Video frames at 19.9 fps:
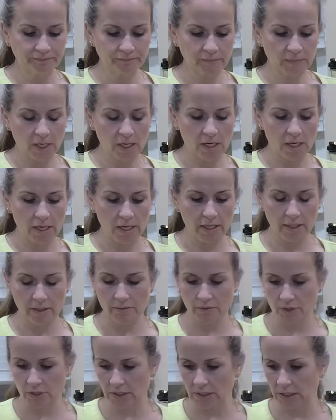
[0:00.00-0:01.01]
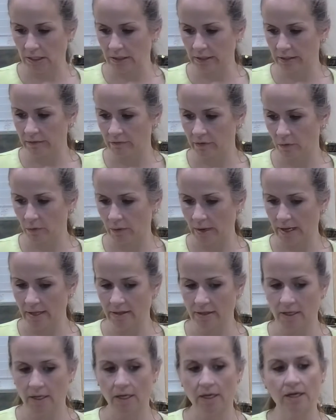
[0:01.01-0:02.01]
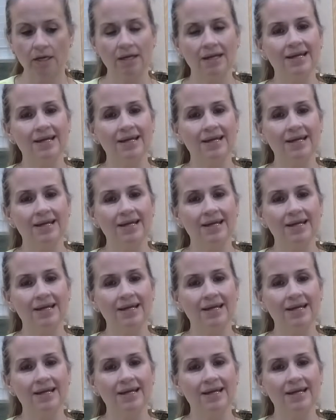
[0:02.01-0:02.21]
All right, I'm just gonna leave it right there.